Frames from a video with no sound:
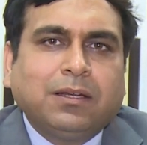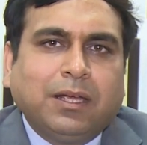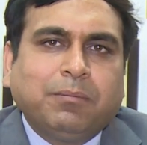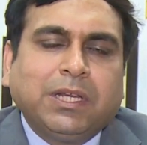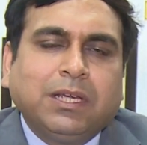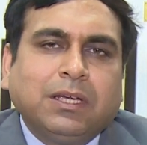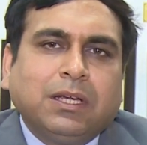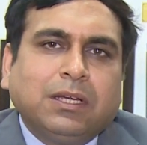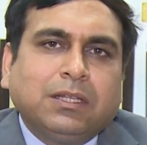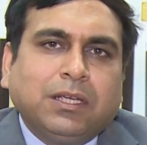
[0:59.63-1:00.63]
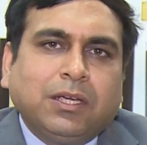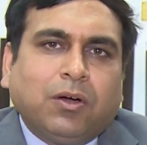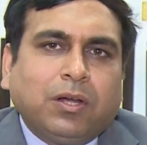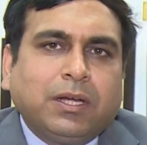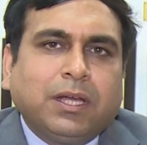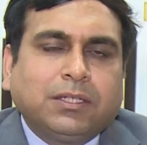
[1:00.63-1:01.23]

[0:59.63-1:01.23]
namely the All India